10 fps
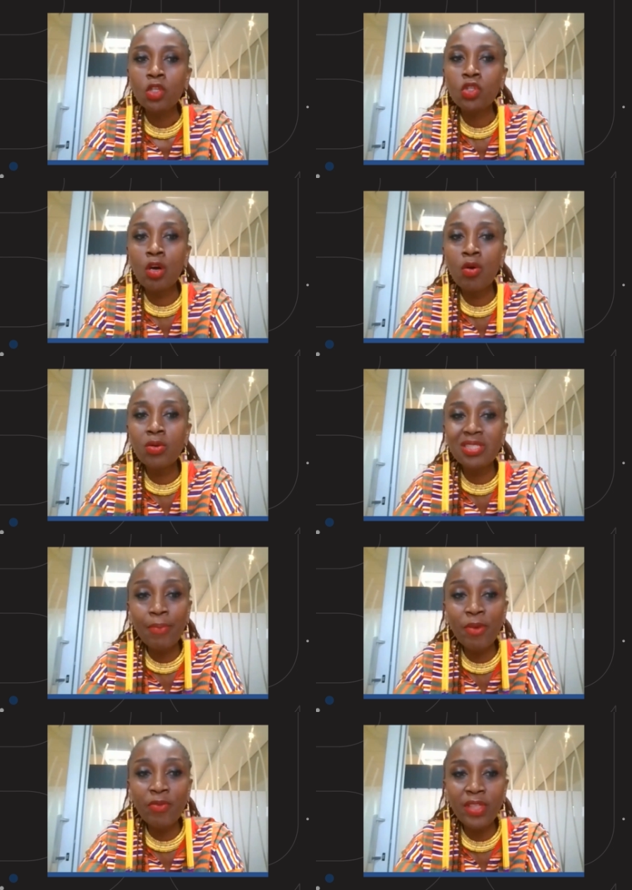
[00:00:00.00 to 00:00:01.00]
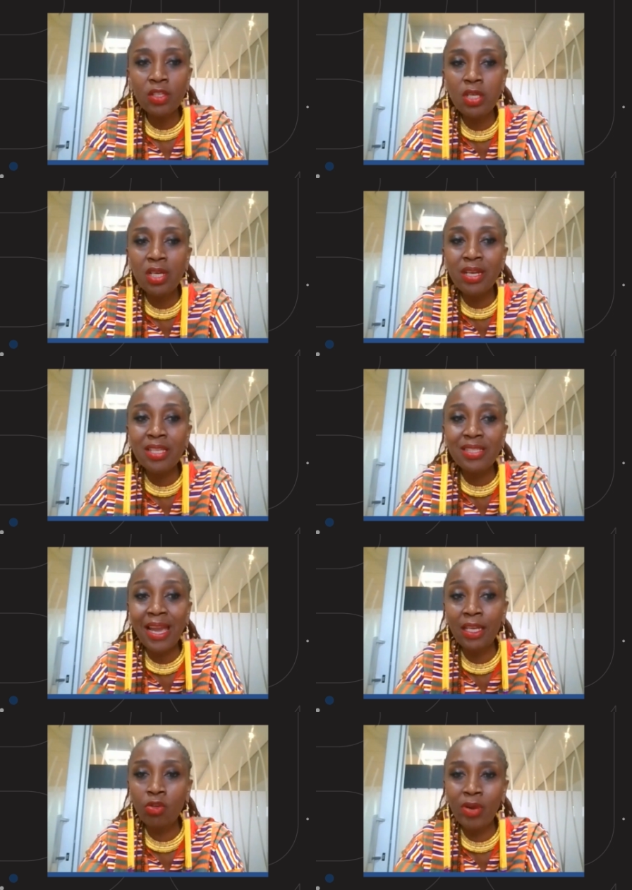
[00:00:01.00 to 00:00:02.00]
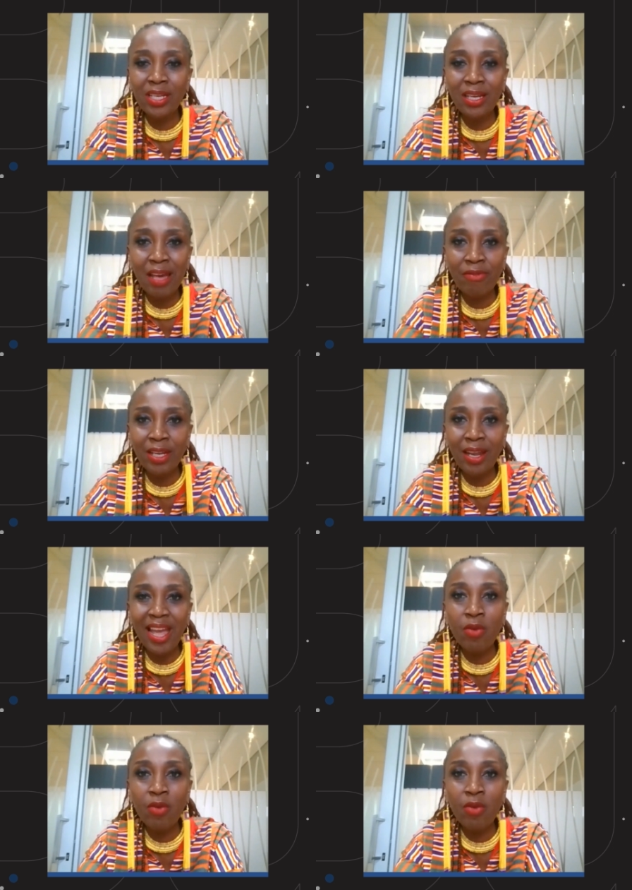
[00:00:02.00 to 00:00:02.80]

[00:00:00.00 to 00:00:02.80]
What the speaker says: So some of those learners are in grade 11,